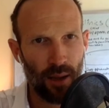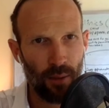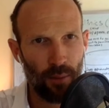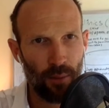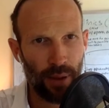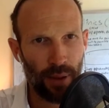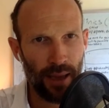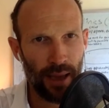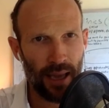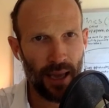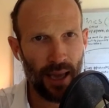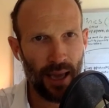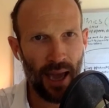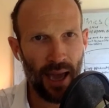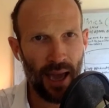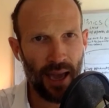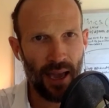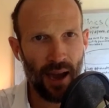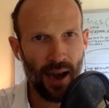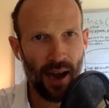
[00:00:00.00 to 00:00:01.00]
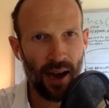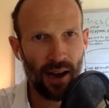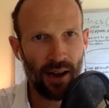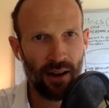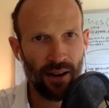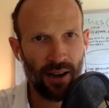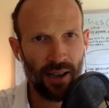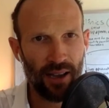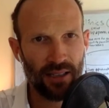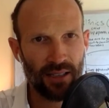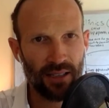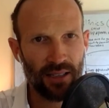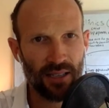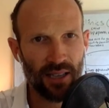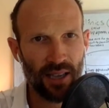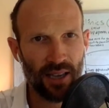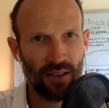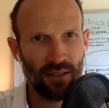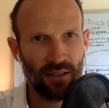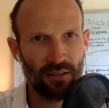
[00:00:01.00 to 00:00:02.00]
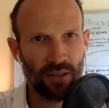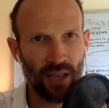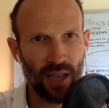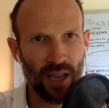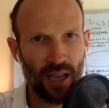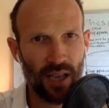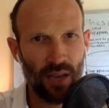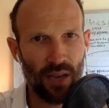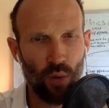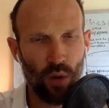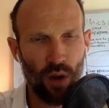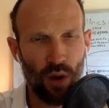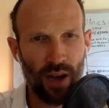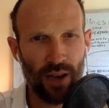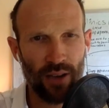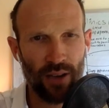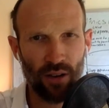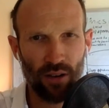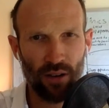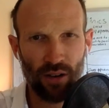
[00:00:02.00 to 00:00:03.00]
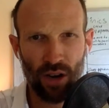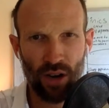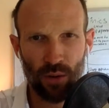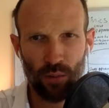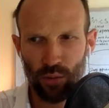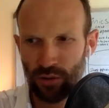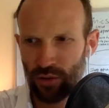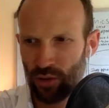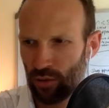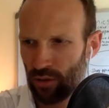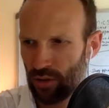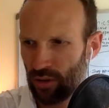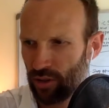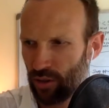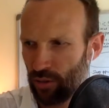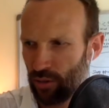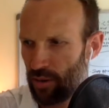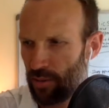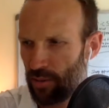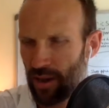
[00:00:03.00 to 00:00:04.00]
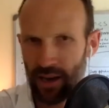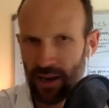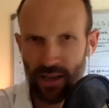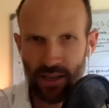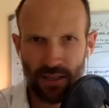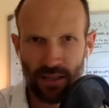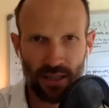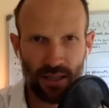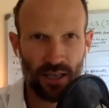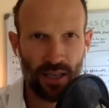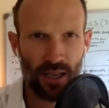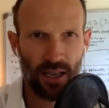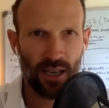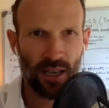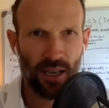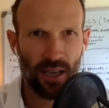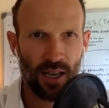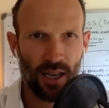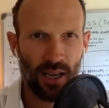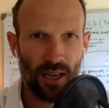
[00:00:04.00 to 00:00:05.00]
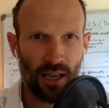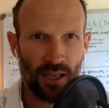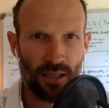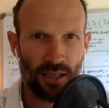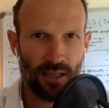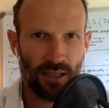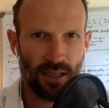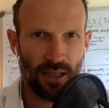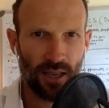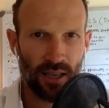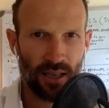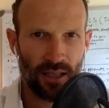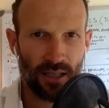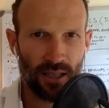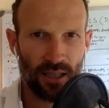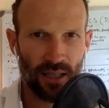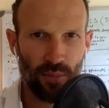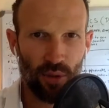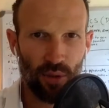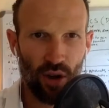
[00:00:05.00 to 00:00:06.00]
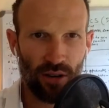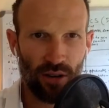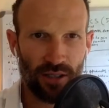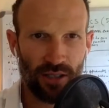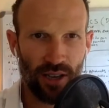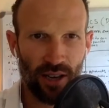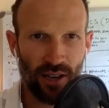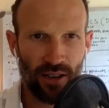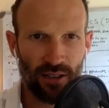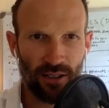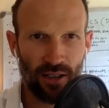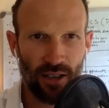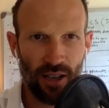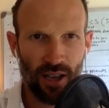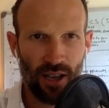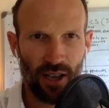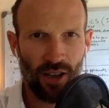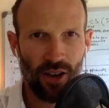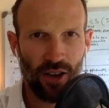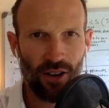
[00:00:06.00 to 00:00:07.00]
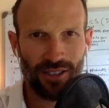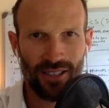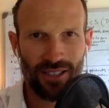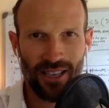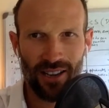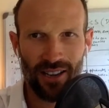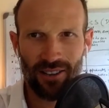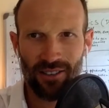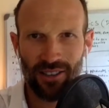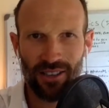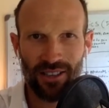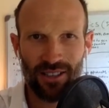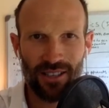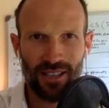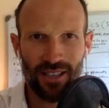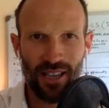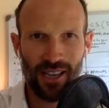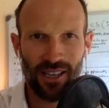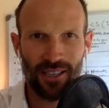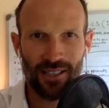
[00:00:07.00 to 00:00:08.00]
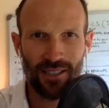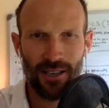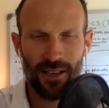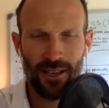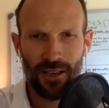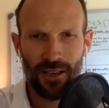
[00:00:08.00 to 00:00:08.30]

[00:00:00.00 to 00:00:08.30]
P A R S L E Y dot com. We'll talk a little bit about his his uh, sleep cocktail cocktail in a second.